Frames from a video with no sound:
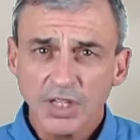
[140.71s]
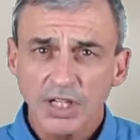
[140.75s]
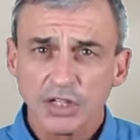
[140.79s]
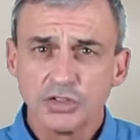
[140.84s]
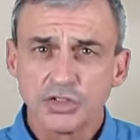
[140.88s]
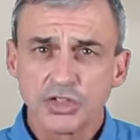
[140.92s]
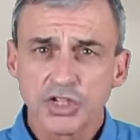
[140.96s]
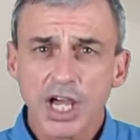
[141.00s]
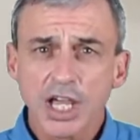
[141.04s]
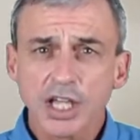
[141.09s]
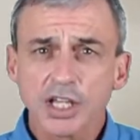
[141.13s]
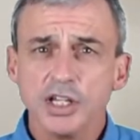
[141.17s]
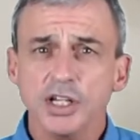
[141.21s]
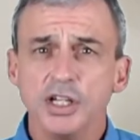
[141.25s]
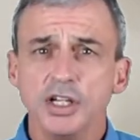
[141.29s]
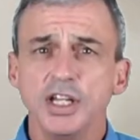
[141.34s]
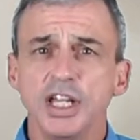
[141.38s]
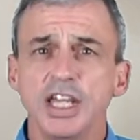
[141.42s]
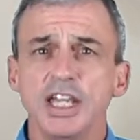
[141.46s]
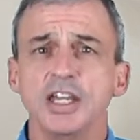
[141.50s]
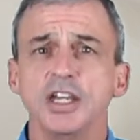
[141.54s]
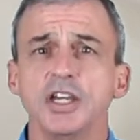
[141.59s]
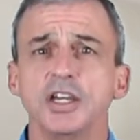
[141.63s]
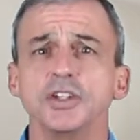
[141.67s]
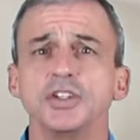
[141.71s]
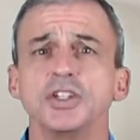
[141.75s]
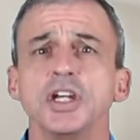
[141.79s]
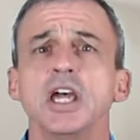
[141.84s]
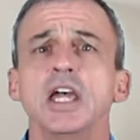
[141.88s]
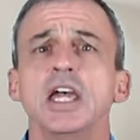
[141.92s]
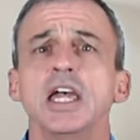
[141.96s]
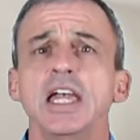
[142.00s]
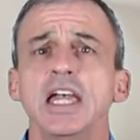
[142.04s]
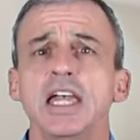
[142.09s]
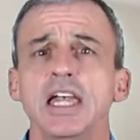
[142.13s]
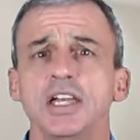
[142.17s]
Second is,
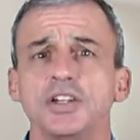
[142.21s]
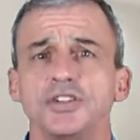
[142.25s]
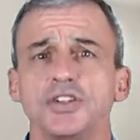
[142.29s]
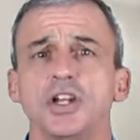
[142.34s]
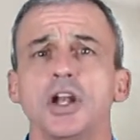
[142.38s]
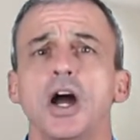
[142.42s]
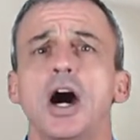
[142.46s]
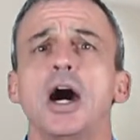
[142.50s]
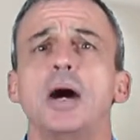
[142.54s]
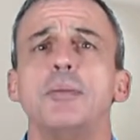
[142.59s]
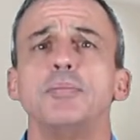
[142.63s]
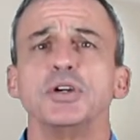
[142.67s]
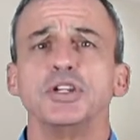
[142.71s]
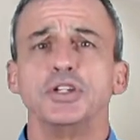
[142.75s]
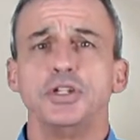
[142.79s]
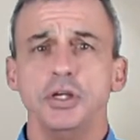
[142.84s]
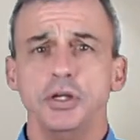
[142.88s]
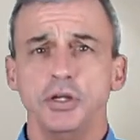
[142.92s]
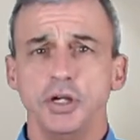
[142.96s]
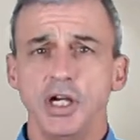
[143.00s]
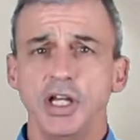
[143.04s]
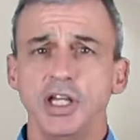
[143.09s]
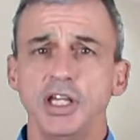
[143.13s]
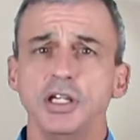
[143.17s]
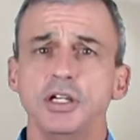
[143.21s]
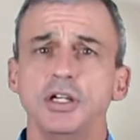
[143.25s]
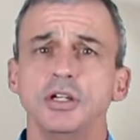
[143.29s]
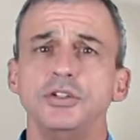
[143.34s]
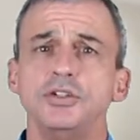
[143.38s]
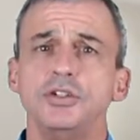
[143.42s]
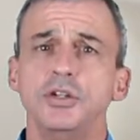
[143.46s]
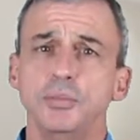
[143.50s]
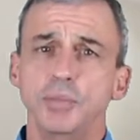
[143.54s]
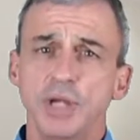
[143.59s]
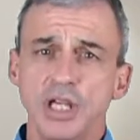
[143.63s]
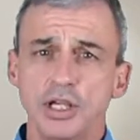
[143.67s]
it's an opportunity
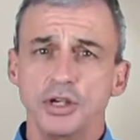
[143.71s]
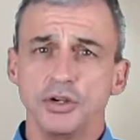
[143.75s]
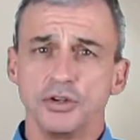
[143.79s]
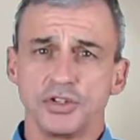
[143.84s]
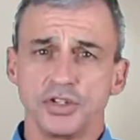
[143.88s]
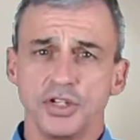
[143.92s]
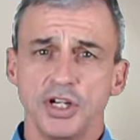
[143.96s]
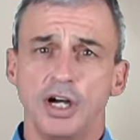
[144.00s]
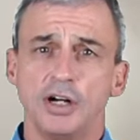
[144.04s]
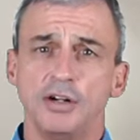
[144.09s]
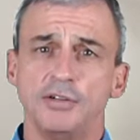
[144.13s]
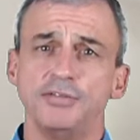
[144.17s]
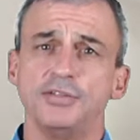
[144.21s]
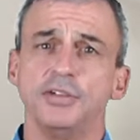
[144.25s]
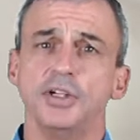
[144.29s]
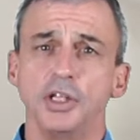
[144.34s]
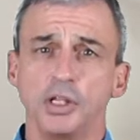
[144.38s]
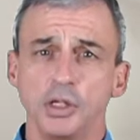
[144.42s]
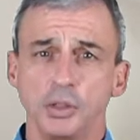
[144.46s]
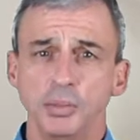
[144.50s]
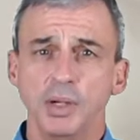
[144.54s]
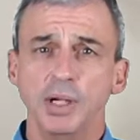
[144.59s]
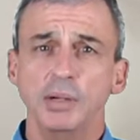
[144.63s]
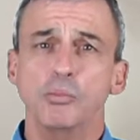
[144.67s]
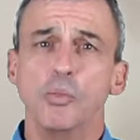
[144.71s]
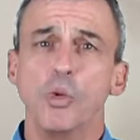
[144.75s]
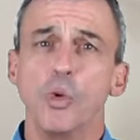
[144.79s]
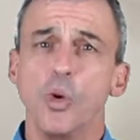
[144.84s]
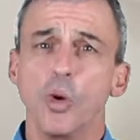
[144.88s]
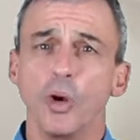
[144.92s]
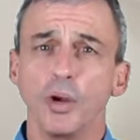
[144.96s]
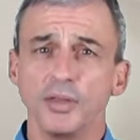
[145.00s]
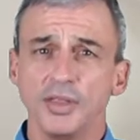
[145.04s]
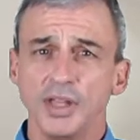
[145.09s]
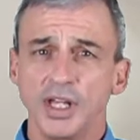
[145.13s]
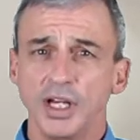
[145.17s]
to be yourself a little bit
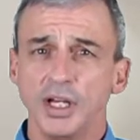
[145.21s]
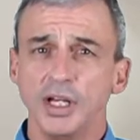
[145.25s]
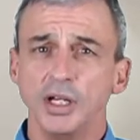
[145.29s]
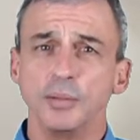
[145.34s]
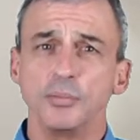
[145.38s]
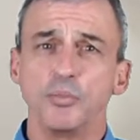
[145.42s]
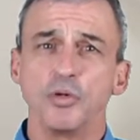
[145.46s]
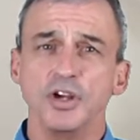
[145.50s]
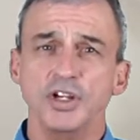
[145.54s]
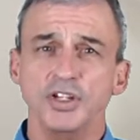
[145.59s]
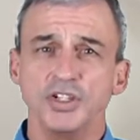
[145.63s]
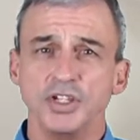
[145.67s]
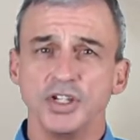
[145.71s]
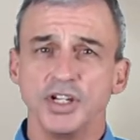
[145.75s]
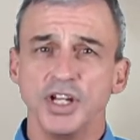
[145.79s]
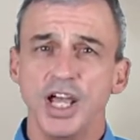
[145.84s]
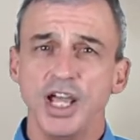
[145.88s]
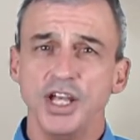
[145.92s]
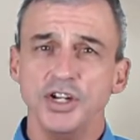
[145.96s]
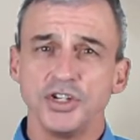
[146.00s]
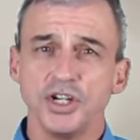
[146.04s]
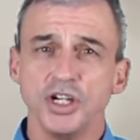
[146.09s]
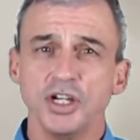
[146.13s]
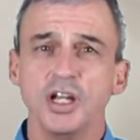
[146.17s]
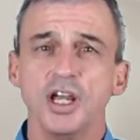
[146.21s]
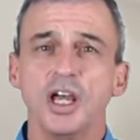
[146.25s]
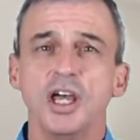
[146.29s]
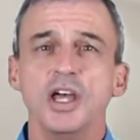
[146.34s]
more than in the presentation.